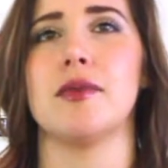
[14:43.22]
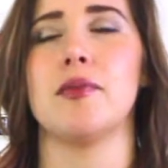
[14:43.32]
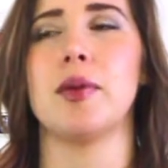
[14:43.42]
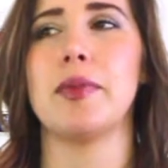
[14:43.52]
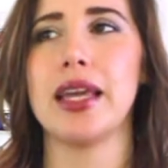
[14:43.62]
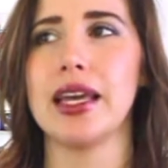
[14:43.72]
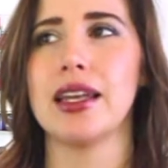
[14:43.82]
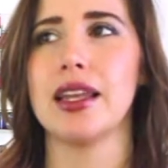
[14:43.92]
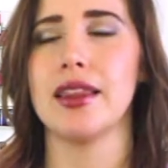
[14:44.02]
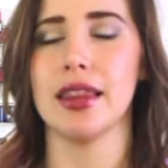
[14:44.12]
But
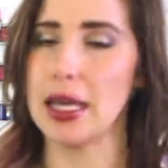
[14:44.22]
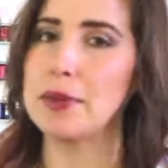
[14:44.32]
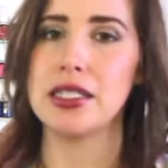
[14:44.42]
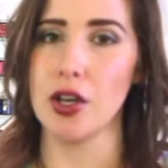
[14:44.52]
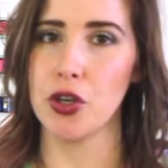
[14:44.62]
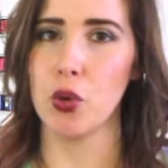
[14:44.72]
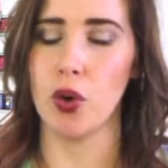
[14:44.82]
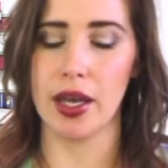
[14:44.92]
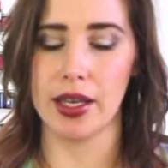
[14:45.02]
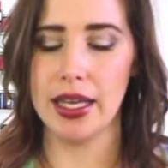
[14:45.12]
man, let me tell you
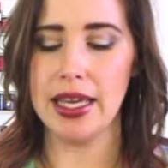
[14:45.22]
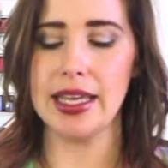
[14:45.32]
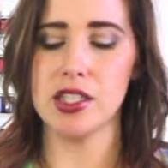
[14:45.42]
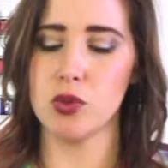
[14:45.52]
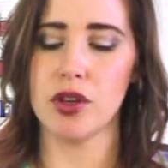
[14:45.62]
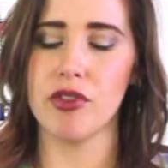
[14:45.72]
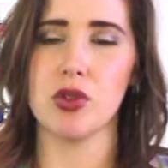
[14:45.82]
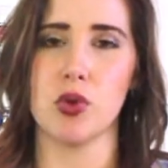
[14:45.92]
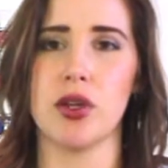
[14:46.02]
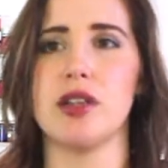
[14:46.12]
what. It's one of
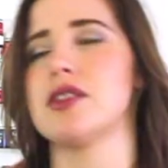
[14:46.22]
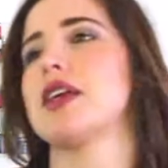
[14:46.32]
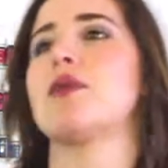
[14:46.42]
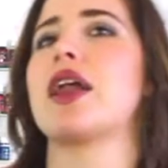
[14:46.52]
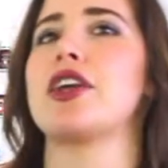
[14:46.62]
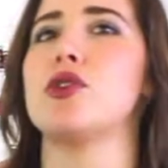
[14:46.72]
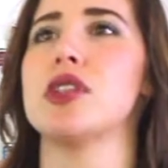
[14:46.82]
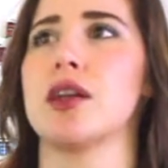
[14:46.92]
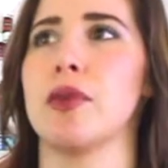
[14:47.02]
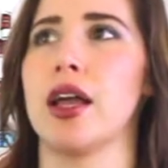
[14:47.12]
those oils that when I use
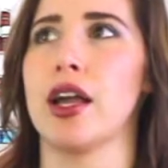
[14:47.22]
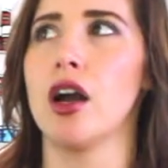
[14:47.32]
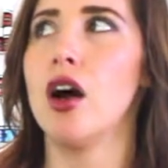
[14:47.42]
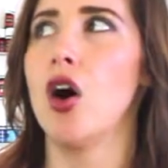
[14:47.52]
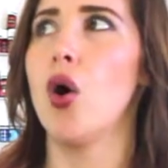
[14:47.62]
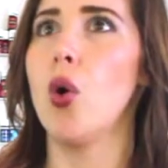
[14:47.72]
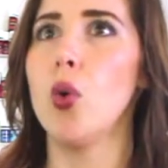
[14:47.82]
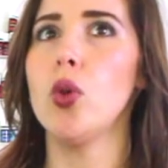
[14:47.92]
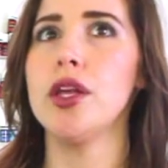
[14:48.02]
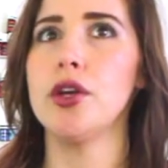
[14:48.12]
it, I'm like,
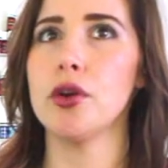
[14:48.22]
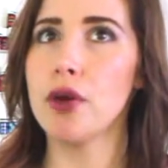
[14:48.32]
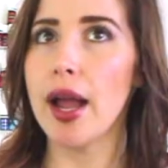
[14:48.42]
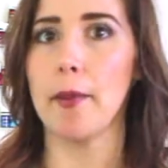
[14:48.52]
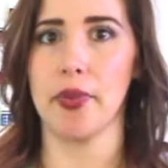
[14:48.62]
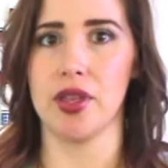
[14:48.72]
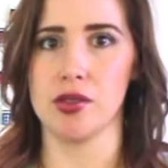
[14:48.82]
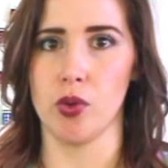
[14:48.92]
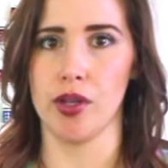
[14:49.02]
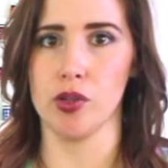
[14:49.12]
holy crap,
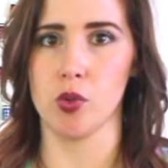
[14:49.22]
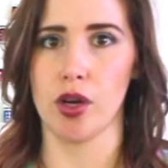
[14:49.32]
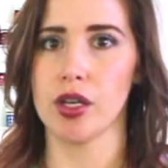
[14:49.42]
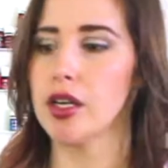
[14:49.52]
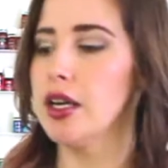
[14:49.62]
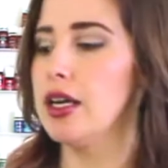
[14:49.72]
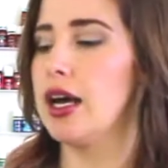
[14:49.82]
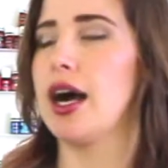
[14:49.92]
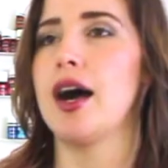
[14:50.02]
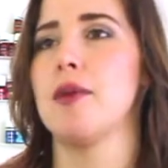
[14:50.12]
these oils work.
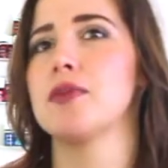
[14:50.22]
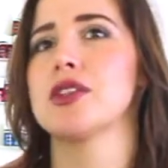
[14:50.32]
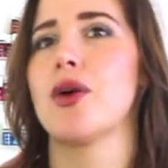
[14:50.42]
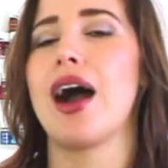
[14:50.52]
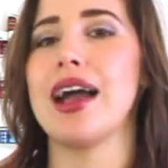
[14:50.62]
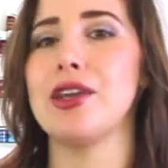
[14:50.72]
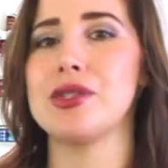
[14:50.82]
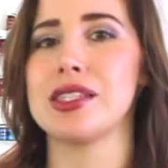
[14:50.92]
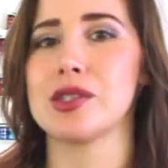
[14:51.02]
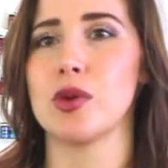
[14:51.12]
So I
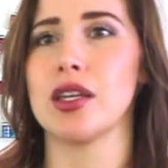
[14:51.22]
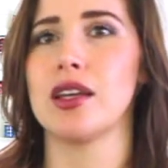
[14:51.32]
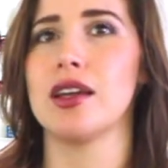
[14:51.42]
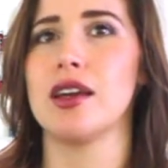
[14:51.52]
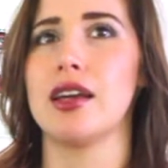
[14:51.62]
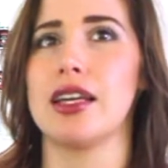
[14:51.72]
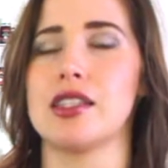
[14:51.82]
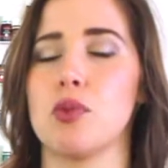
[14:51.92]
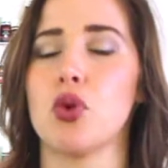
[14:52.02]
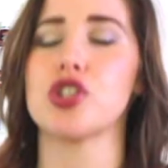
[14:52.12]
use this one. It
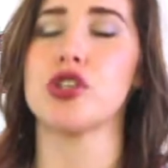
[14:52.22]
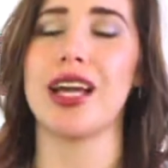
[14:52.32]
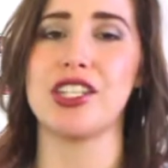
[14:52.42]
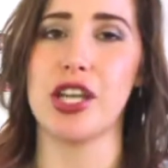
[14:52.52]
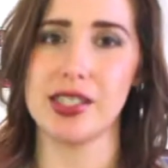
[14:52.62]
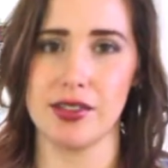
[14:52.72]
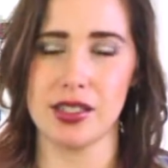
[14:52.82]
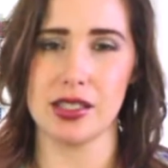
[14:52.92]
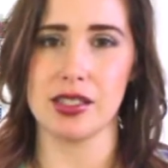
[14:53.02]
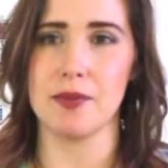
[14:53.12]
supports your digestive
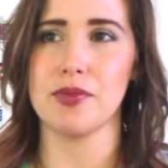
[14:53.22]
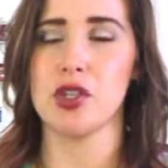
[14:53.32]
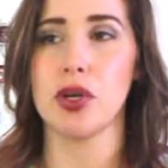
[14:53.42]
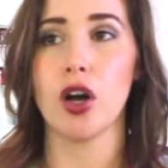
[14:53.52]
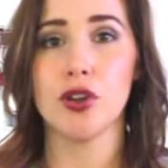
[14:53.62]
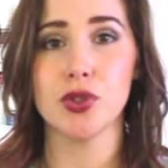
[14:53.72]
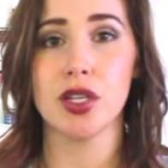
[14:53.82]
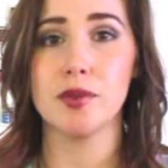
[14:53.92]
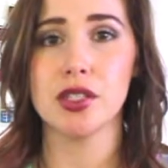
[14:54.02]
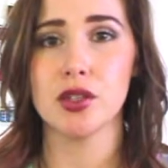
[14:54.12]
system. So it also
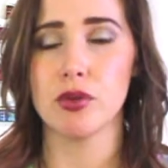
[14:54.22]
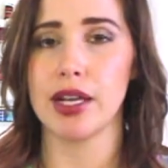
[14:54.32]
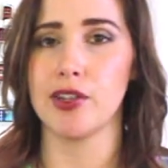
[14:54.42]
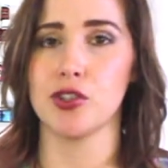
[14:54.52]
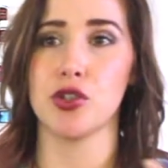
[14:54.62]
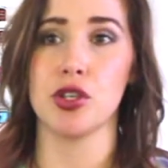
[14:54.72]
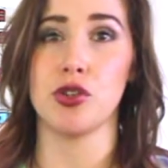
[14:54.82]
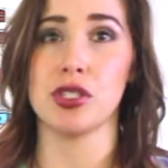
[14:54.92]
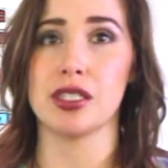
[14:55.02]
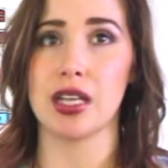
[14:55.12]
comes in the regular, so you can
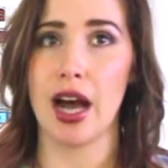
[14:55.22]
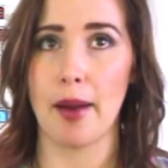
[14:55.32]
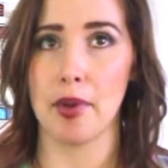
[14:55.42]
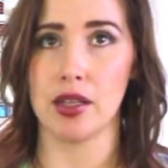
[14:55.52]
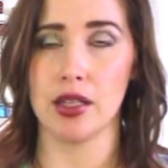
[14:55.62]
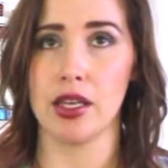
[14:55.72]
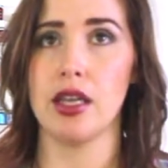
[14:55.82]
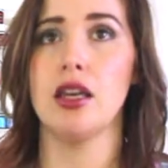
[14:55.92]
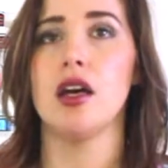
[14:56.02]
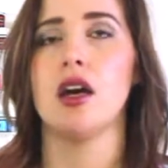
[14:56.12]
use it
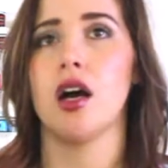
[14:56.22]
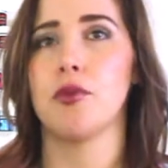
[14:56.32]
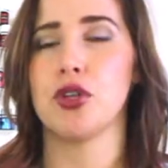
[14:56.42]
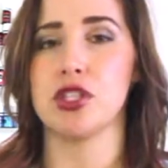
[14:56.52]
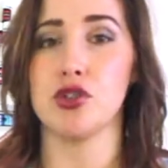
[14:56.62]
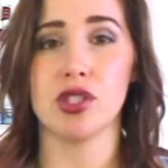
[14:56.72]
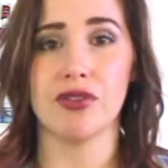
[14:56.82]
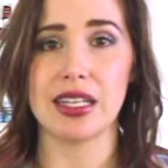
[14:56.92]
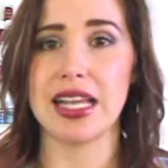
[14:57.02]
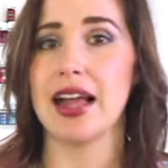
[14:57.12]
topically. You can use the
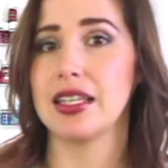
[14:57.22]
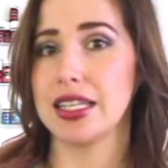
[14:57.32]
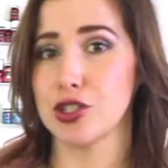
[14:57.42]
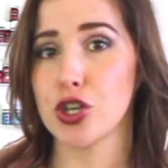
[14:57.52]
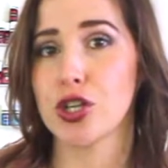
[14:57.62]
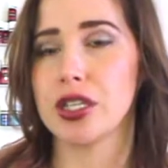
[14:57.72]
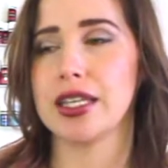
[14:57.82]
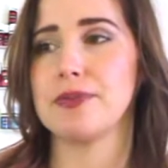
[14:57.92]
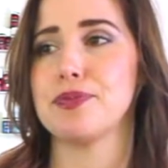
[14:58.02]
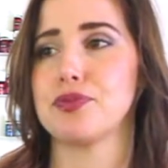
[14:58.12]
Vitality
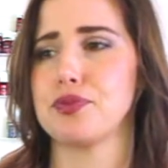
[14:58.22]
internally.